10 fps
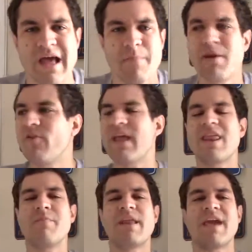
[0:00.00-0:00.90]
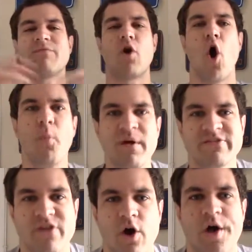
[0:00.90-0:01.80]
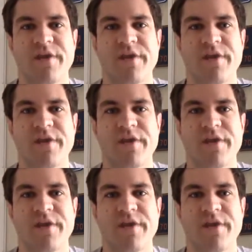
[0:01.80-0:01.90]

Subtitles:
Barely anybody ever opens the hood,